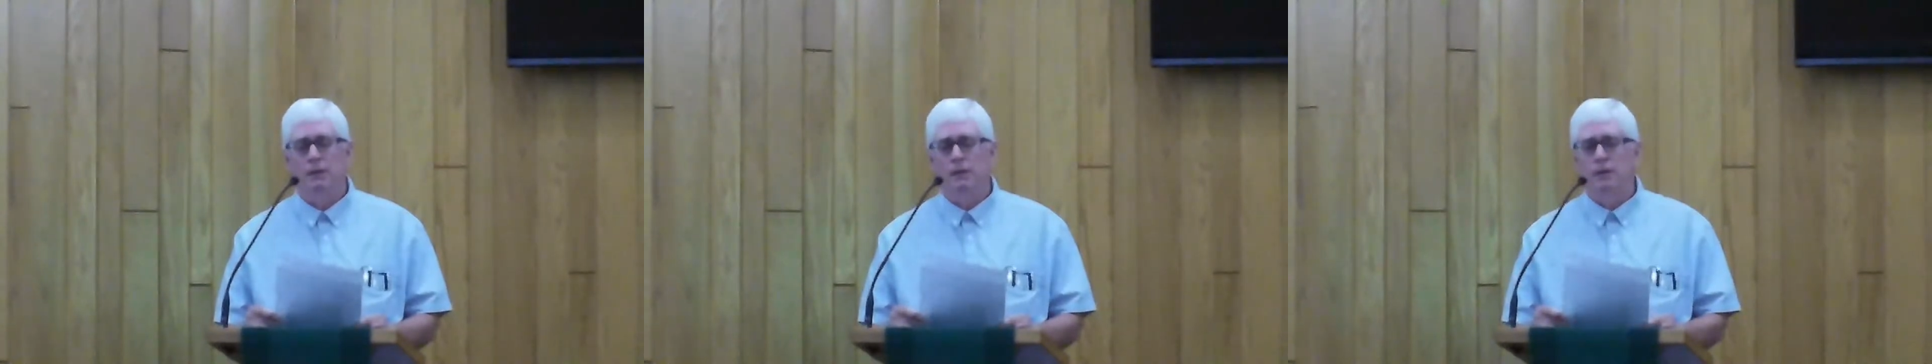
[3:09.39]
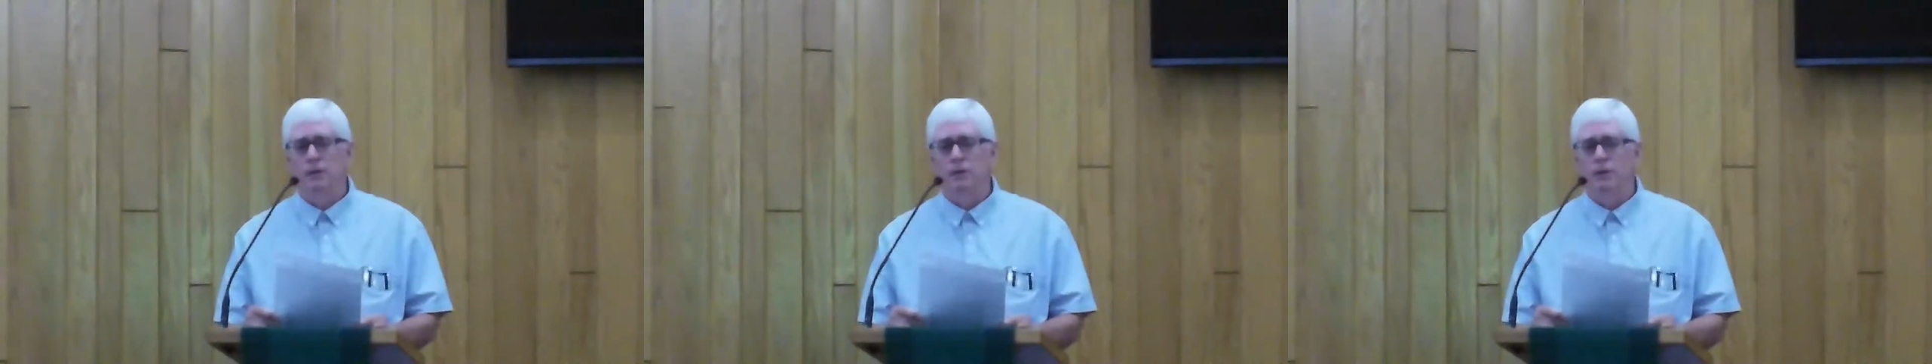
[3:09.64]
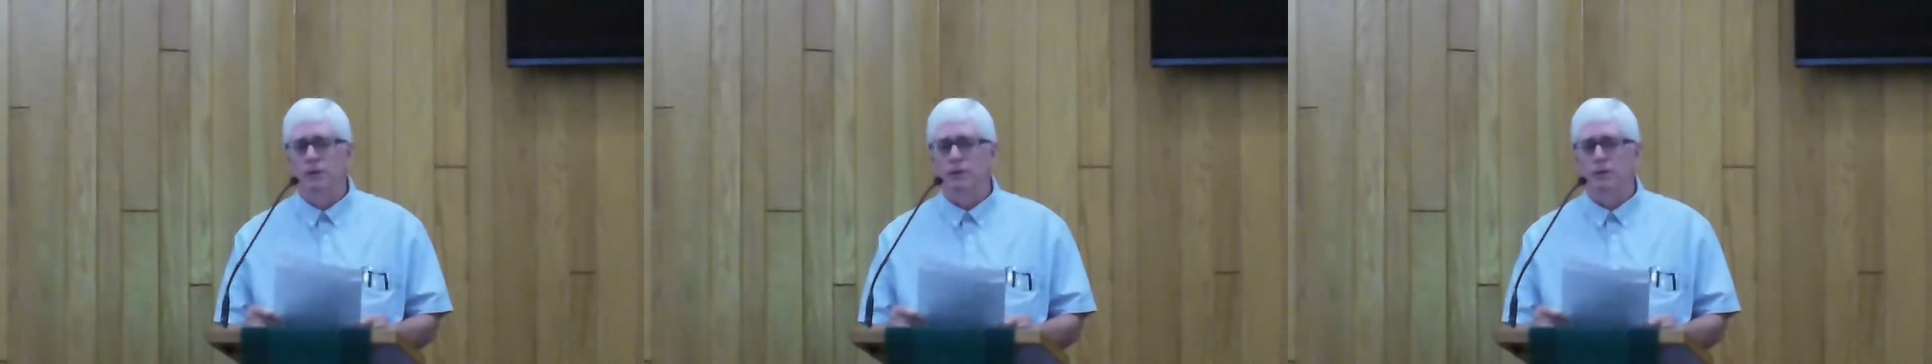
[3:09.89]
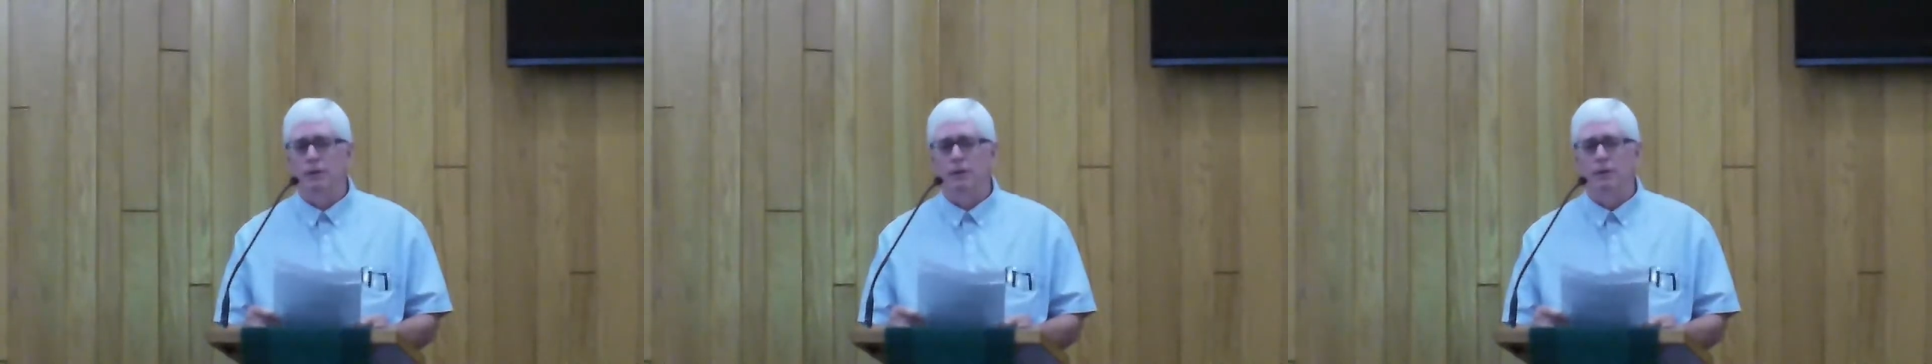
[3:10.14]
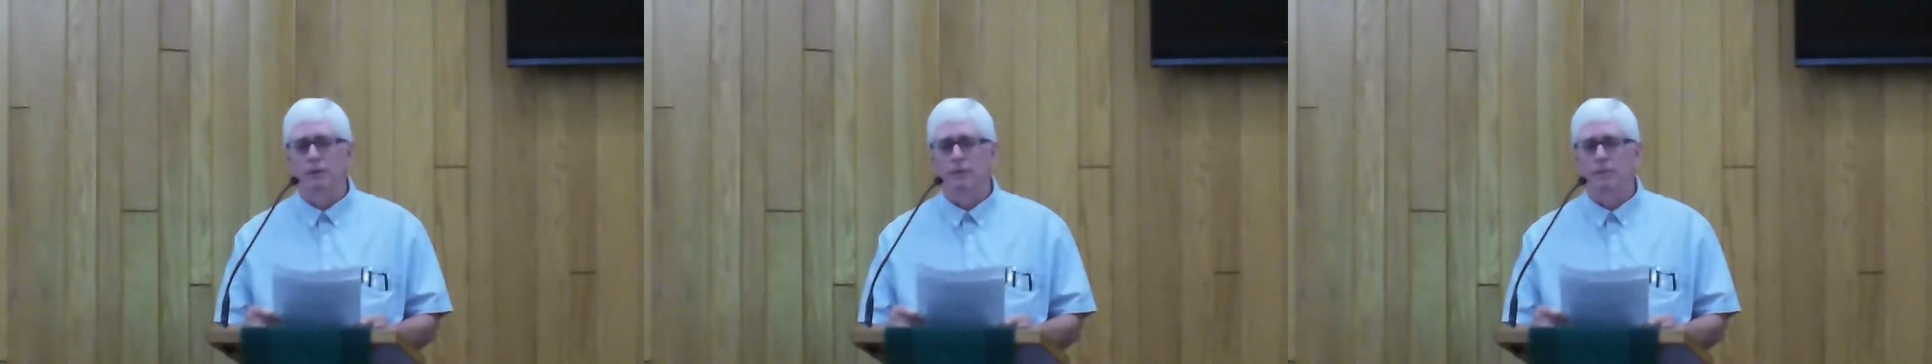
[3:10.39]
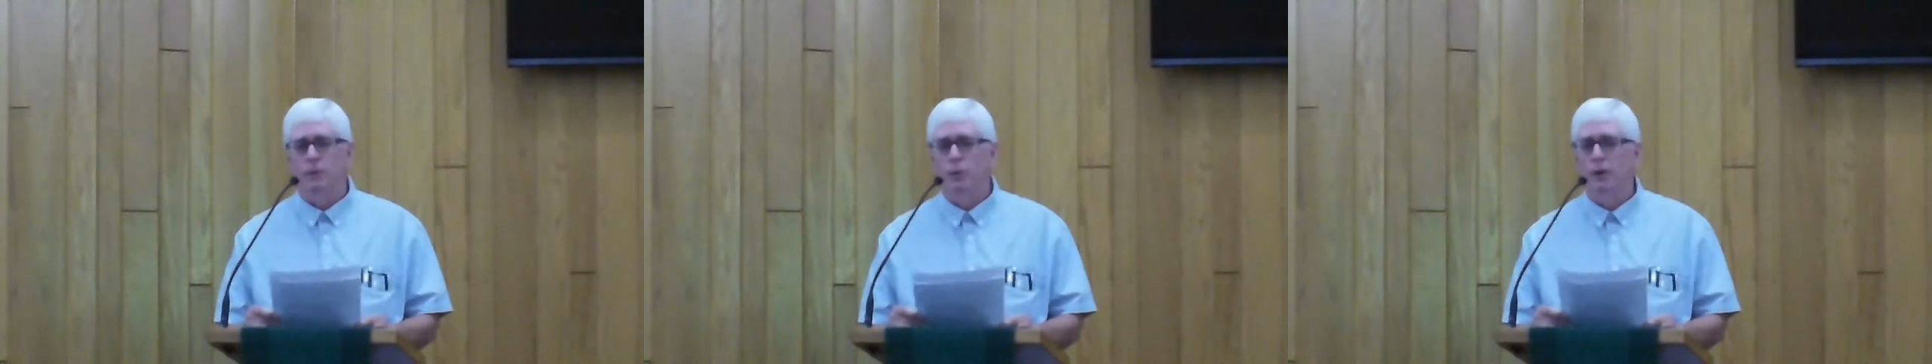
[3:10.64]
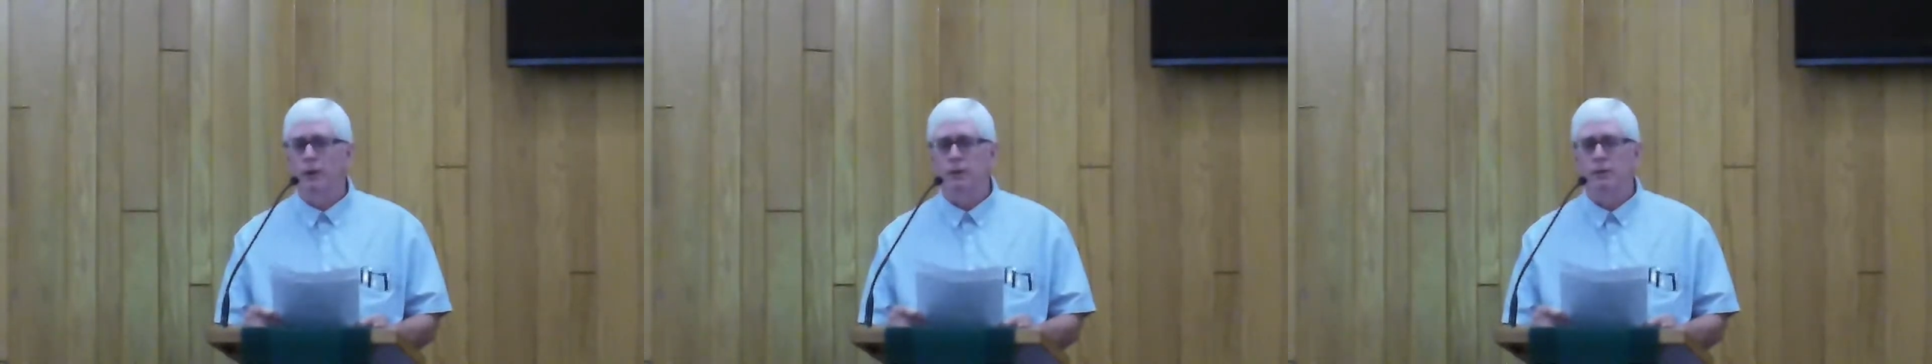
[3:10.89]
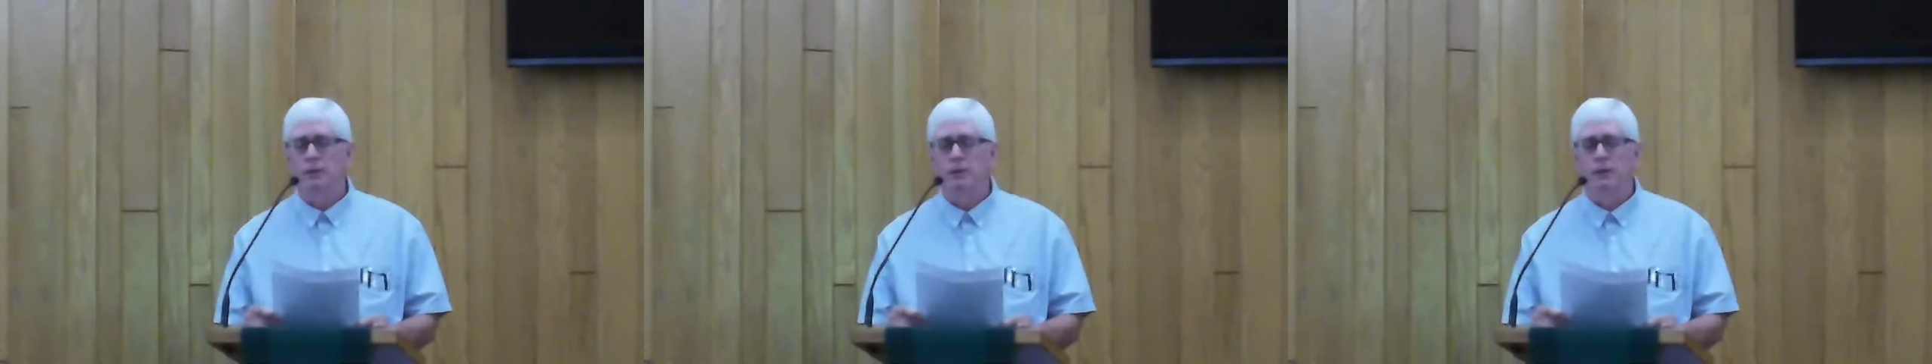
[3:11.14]
you can quickly
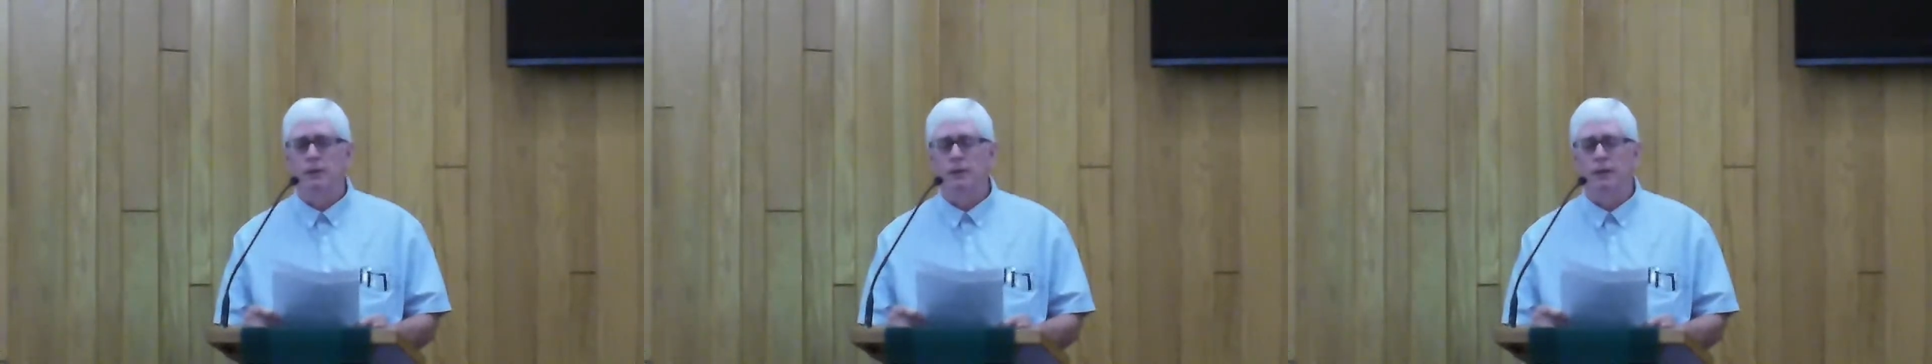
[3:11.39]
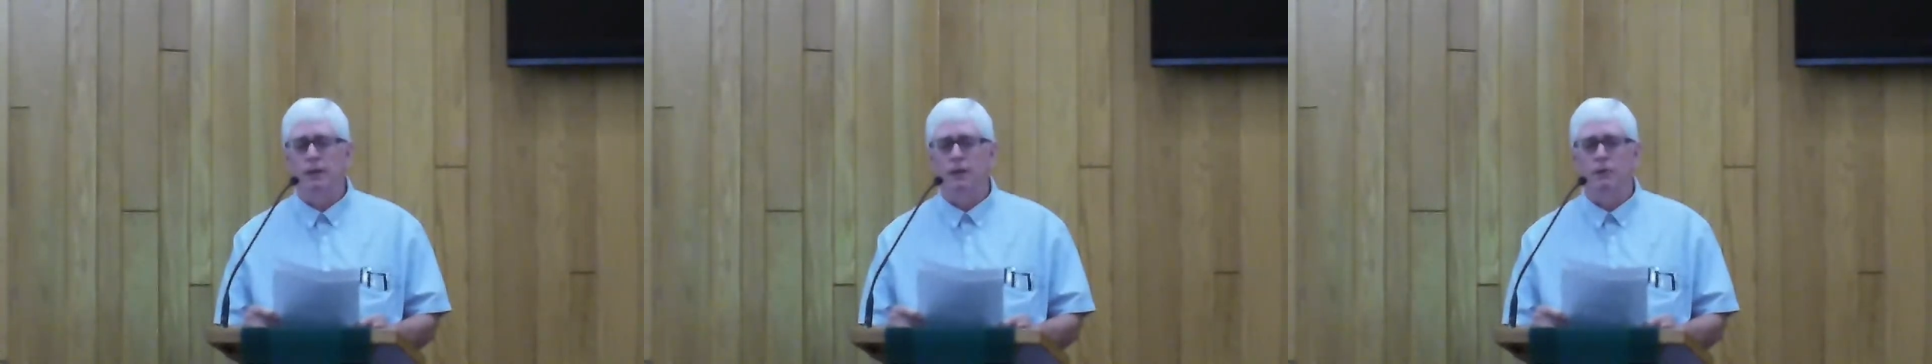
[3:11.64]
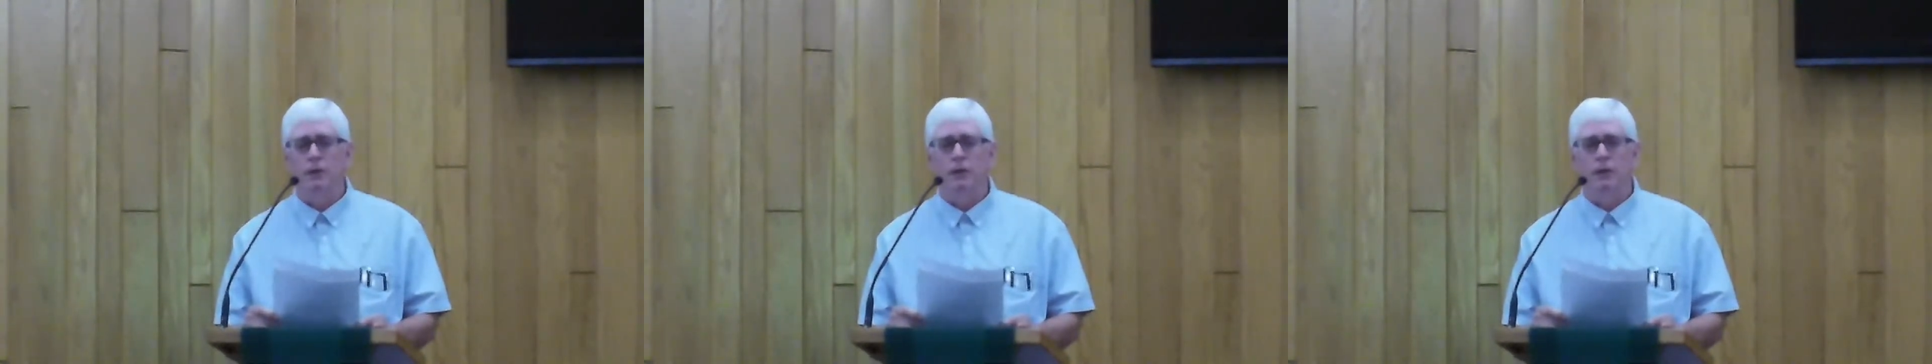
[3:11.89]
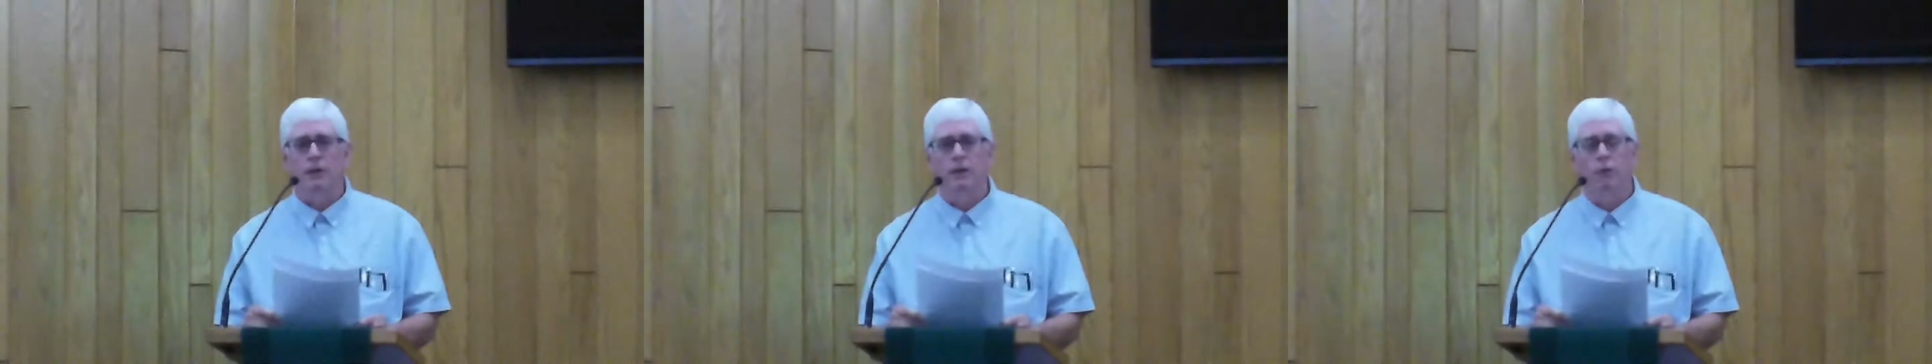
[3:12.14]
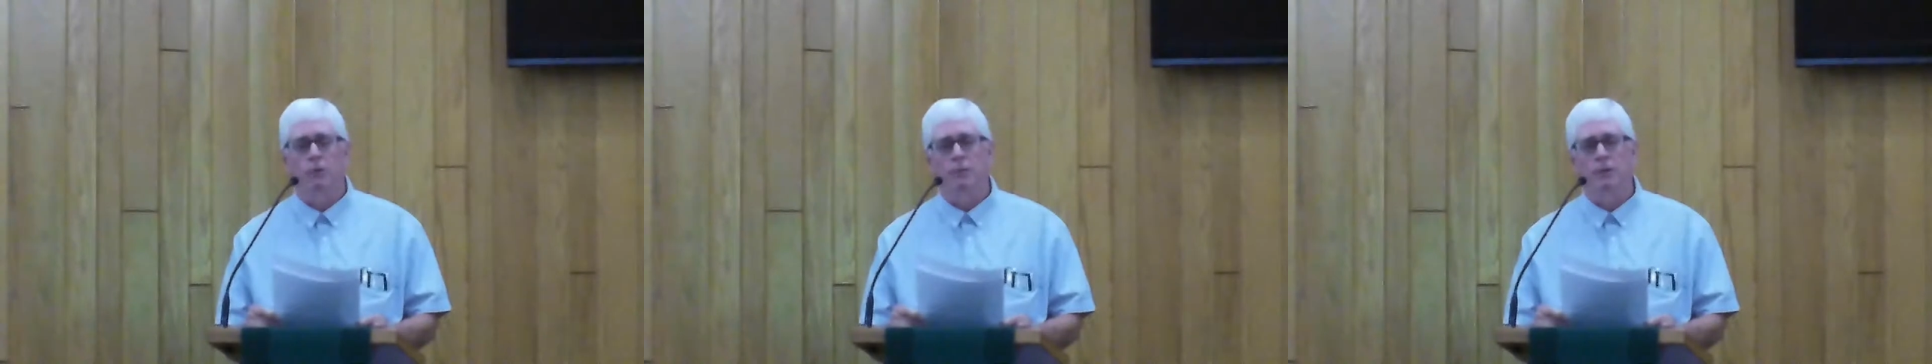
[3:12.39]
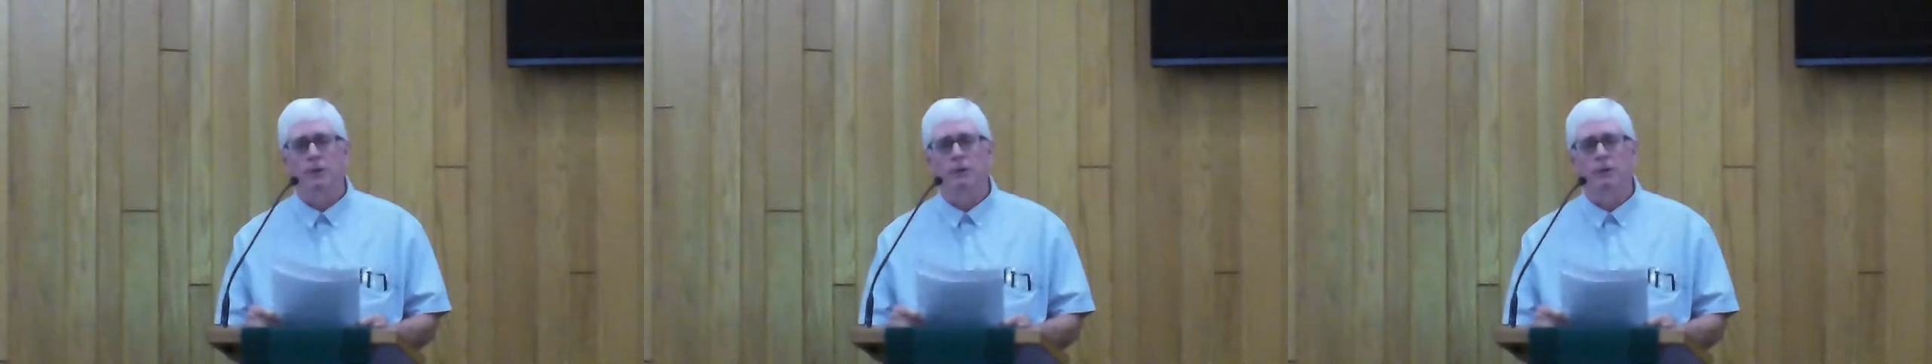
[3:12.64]
see that our checking account would be,